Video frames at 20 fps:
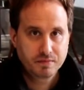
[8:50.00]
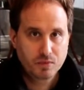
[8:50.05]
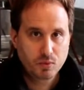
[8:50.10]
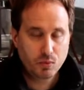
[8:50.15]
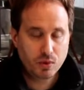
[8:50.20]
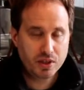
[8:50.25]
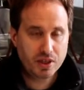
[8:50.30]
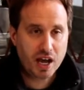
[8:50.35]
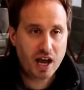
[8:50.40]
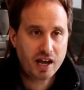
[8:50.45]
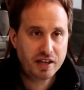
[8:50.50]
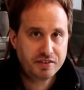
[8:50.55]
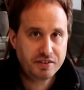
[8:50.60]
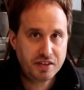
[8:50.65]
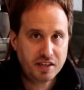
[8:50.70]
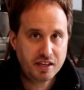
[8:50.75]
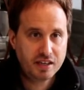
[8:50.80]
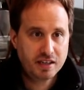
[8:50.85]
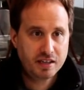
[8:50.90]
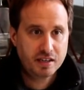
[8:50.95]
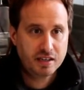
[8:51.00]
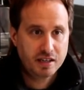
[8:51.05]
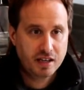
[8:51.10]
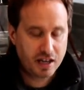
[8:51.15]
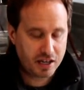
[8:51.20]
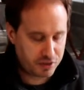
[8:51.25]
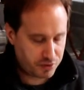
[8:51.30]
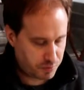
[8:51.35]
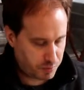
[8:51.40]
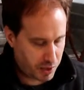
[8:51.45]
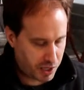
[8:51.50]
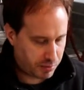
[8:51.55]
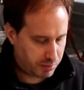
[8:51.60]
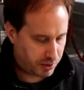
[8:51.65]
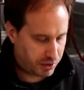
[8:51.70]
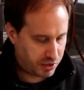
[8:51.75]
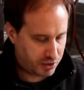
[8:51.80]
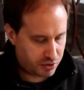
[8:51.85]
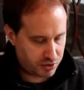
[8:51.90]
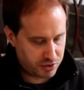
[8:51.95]
With hot tea, and you
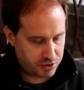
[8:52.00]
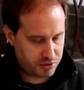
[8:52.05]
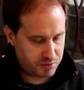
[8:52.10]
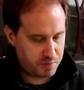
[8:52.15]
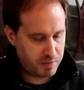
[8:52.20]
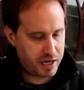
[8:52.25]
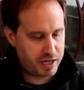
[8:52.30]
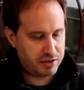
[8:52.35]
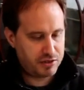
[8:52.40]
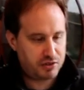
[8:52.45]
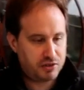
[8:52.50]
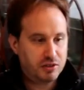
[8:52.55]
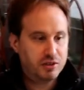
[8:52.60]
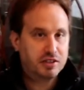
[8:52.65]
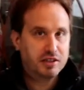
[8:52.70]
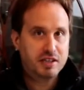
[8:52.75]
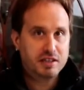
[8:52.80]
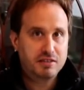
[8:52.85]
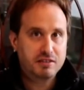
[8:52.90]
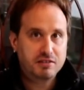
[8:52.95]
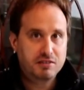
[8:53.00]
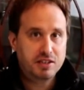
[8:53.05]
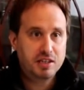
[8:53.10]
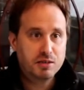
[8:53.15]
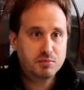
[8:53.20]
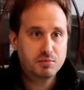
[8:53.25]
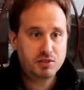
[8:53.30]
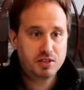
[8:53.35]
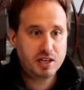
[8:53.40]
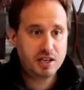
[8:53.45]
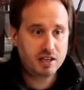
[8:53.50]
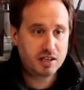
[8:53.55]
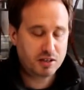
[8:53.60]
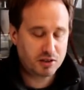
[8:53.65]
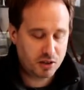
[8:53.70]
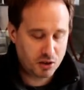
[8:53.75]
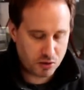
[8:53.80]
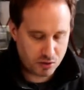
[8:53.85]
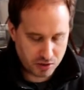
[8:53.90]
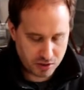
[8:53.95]
probably notice magically that this keeps getting
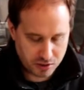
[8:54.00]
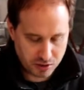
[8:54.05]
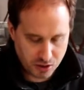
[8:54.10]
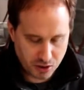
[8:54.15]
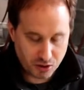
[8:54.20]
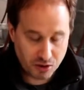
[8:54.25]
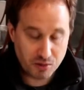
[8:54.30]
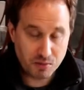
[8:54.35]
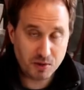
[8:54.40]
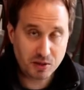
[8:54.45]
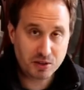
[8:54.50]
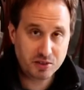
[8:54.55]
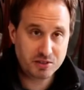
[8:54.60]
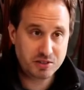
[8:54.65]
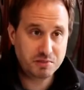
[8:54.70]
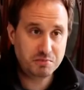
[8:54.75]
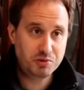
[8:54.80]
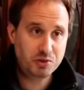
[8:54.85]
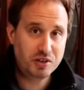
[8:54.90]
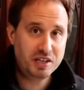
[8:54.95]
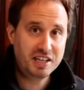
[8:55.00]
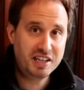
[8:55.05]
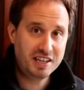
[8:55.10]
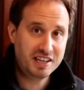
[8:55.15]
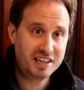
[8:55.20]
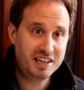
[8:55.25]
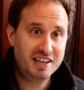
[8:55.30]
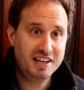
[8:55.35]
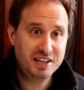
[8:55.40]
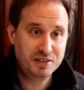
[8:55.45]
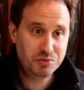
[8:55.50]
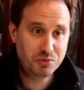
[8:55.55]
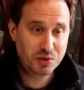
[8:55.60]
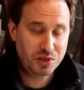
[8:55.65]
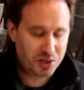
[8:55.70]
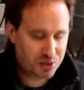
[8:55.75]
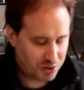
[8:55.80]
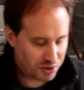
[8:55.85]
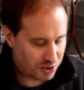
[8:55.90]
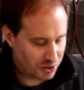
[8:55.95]
lower and lower because I'm drinking it as we
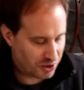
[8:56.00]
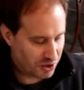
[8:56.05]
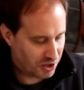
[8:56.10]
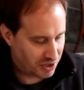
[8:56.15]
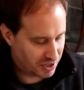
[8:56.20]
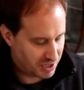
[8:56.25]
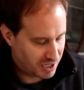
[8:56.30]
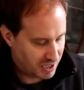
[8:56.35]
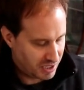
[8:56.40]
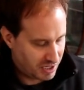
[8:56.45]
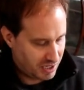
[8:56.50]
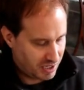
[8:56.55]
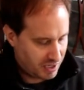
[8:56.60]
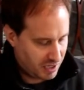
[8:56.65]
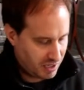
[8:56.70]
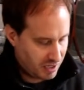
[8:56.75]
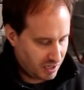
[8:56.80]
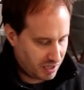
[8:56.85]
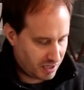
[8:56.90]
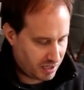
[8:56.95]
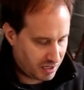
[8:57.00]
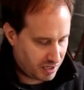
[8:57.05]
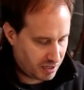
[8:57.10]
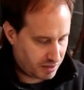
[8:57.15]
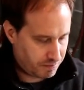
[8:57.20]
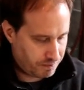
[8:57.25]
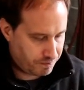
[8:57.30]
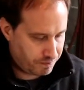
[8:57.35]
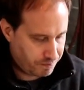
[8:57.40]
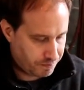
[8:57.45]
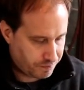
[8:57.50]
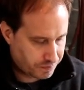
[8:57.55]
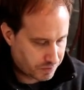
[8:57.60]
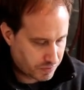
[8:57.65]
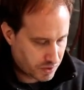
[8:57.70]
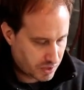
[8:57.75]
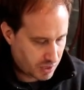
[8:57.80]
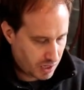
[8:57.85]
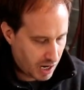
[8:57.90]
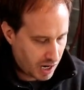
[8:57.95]
go along.
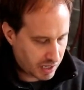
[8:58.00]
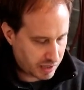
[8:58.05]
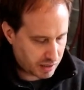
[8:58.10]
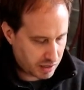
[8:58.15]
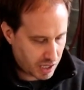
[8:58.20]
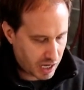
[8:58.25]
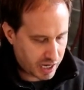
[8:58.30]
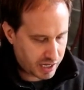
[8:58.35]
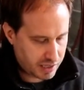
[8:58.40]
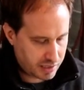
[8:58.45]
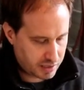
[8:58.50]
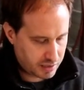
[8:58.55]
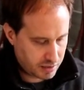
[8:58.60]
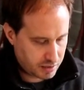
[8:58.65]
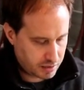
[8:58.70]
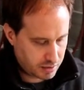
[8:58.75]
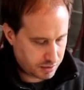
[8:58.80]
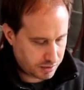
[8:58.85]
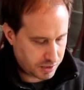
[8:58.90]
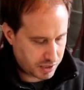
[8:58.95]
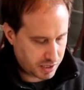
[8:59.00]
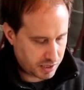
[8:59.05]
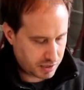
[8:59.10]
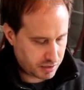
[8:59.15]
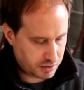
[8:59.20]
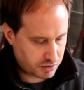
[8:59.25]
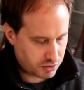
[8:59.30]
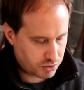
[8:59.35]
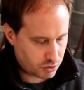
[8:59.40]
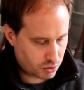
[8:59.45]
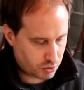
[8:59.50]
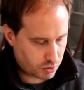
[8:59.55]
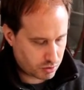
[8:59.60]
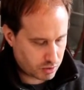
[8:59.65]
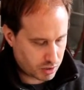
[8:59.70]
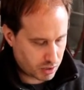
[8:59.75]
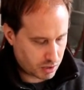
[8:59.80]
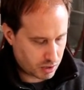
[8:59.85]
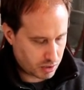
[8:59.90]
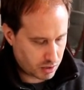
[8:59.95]
I like these
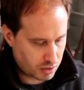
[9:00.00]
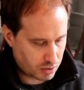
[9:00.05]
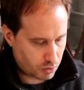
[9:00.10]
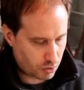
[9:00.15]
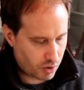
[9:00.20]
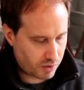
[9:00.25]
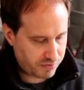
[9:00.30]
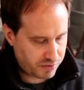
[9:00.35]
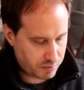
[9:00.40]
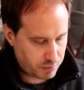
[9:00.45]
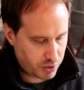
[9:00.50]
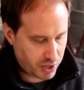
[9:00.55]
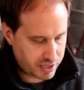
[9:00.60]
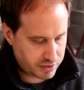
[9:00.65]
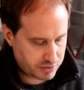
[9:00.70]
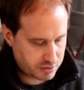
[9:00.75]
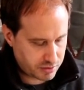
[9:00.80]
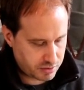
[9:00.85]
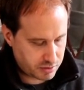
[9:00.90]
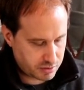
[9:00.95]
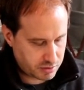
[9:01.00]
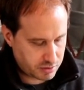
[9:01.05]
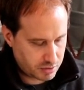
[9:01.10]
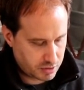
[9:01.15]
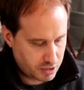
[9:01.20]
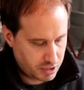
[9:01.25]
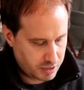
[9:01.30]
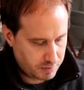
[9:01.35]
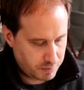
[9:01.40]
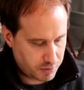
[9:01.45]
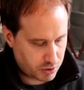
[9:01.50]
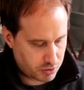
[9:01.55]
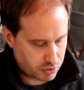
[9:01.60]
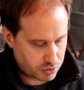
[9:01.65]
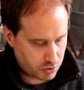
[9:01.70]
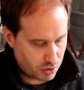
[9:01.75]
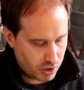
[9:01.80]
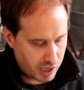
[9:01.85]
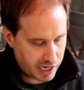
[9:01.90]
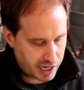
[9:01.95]
coffee presses
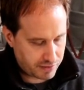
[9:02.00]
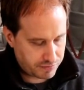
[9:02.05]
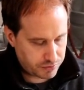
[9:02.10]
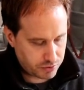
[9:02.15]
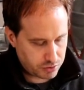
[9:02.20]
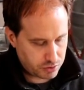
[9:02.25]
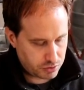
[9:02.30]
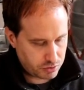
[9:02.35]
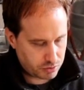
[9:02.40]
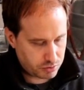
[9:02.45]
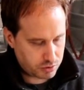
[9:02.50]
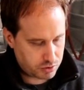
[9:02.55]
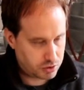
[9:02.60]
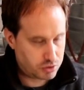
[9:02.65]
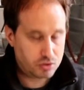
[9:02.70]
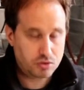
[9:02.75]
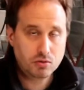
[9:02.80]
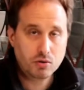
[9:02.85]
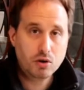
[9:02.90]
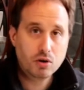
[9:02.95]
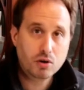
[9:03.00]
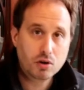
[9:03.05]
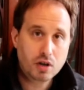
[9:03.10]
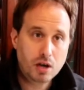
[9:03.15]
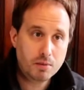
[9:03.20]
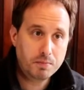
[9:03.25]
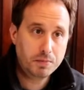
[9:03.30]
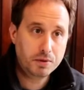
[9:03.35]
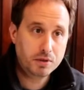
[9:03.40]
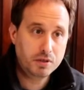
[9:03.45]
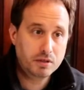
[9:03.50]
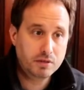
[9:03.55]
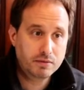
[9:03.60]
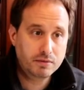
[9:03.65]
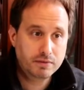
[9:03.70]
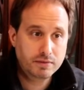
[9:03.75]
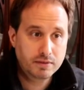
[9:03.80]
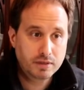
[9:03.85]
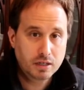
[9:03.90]
because all I have to do is just throw a couple of,